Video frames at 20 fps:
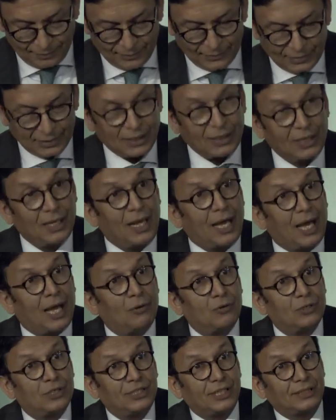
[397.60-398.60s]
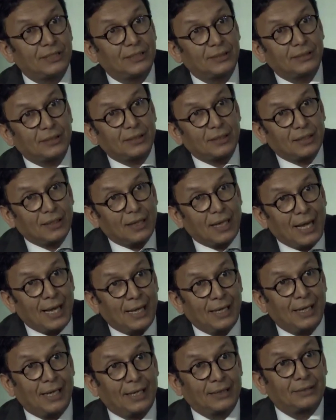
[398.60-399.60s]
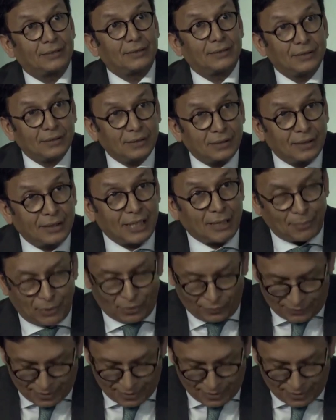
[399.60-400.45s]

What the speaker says: I will just highlight a couple of them.